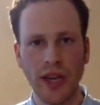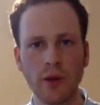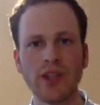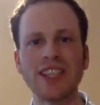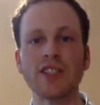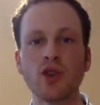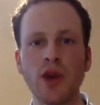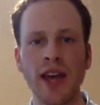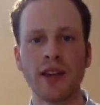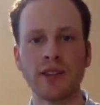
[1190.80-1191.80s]
Okay, we need 2
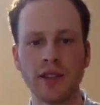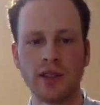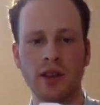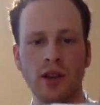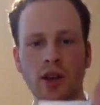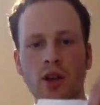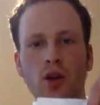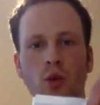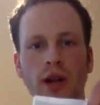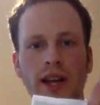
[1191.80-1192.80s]
hands.
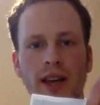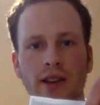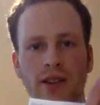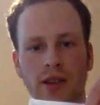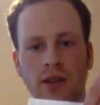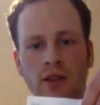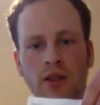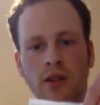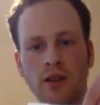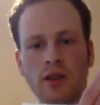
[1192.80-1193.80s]
One hand
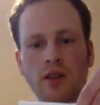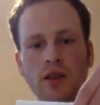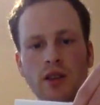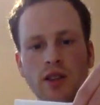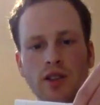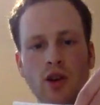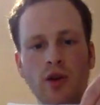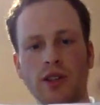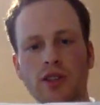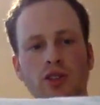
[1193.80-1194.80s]
is
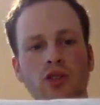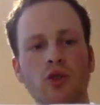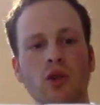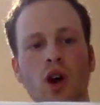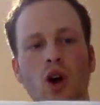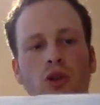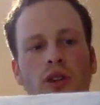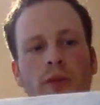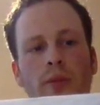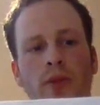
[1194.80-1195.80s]
going to hold
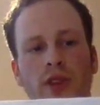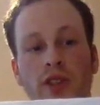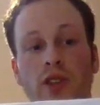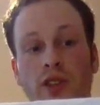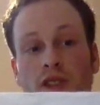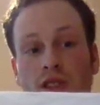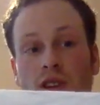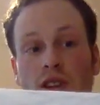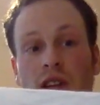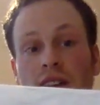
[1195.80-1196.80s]
our,
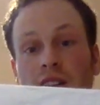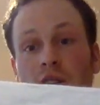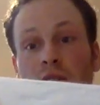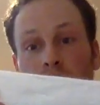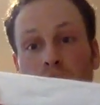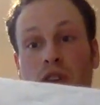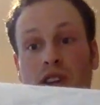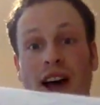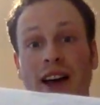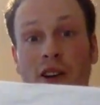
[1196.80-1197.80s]
we
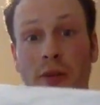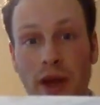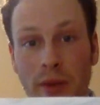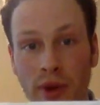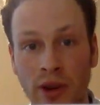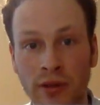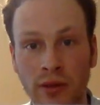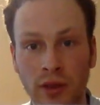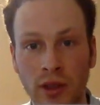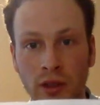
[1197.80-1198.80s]
align our paper,
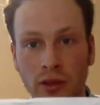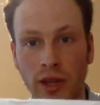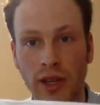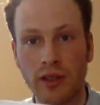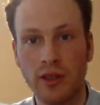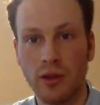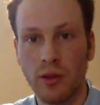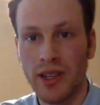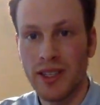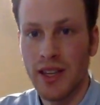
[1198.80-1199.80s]
right? So we
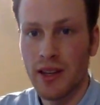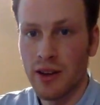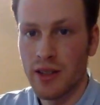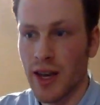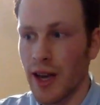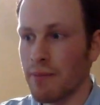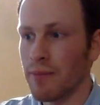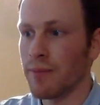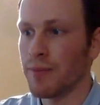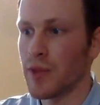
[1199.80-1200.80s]
wanna take our time,
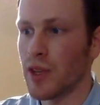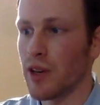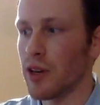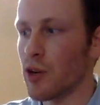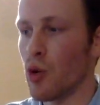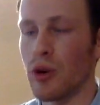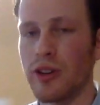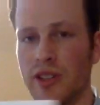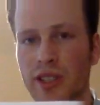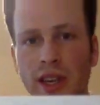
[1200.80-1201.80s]
get our
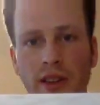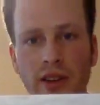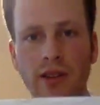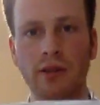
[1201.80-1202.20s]
corners together,